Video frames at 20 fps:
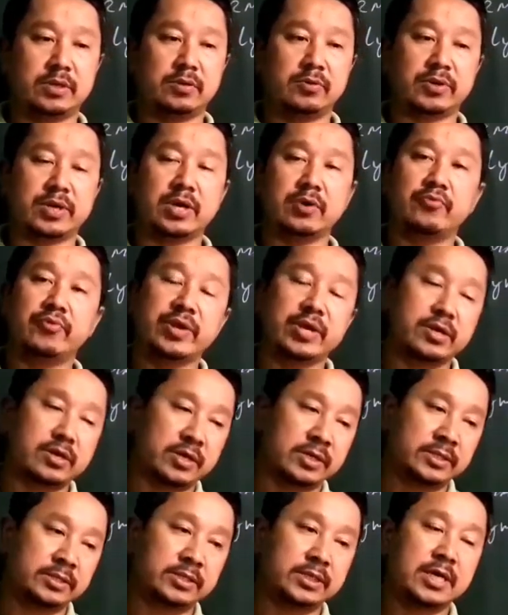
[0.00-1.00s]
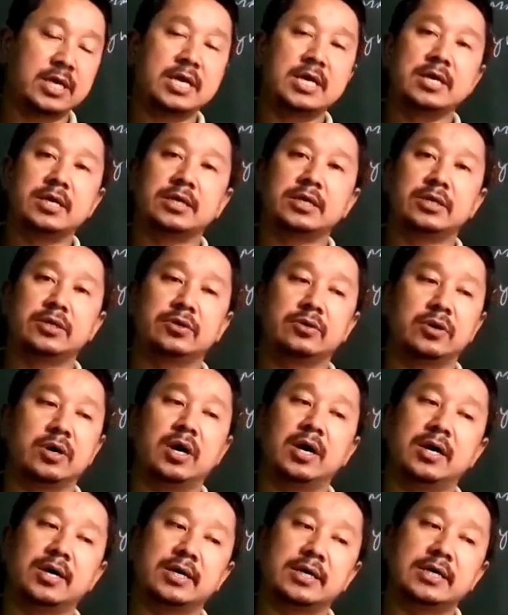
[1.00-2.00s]
Okay, weakened
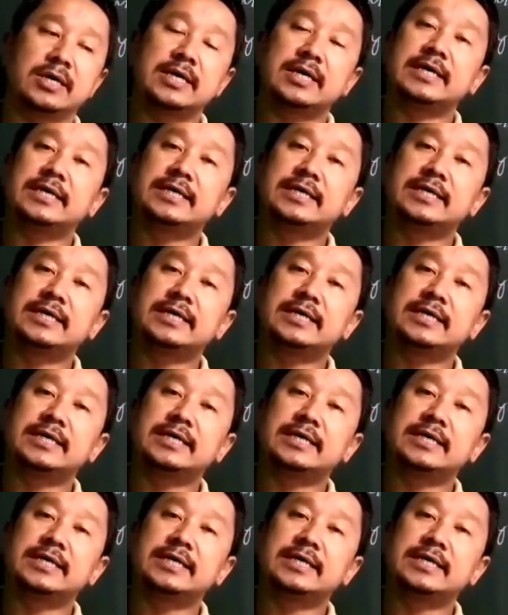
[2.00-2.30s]
or